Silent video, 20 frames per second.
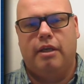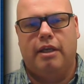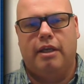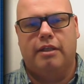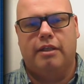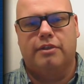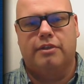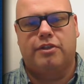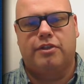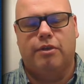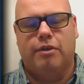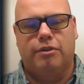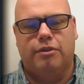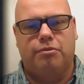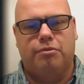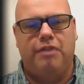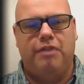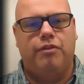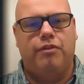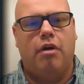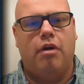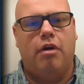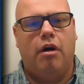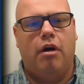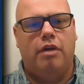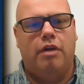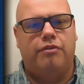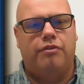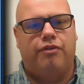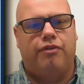And so as we've
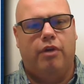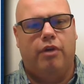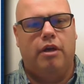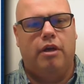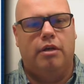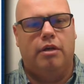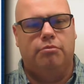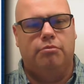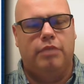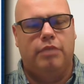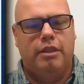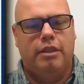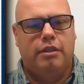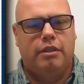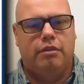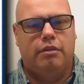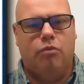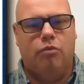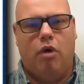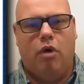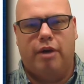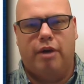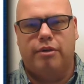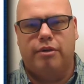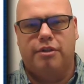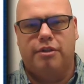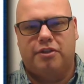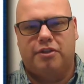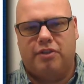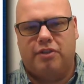gone from water
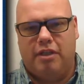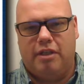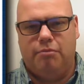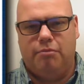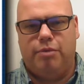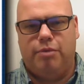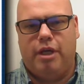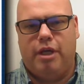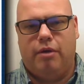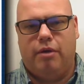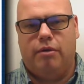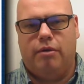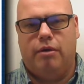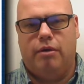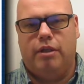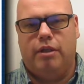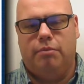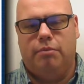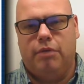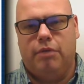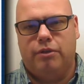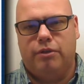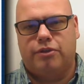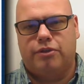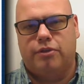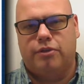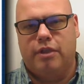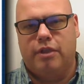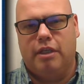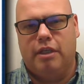and steam power and a
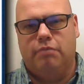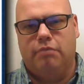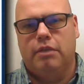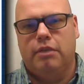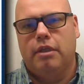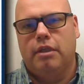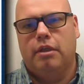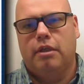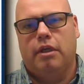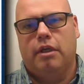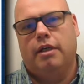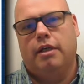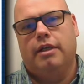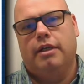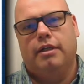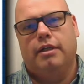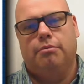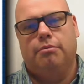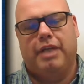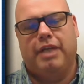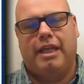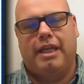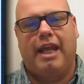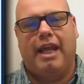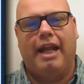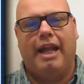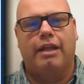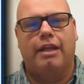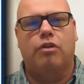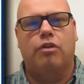mostly
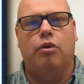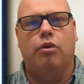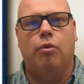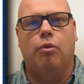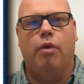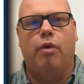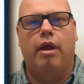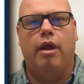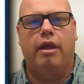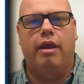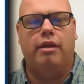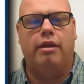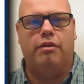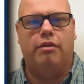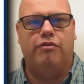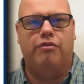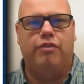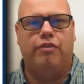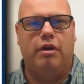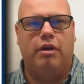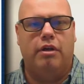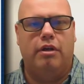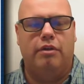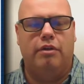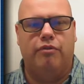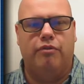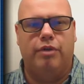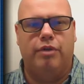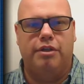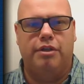mechanical way of
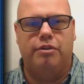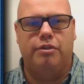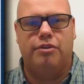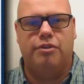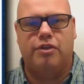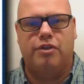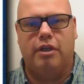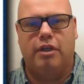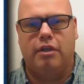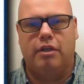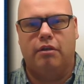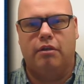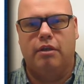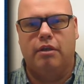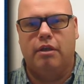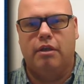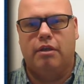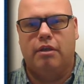reducing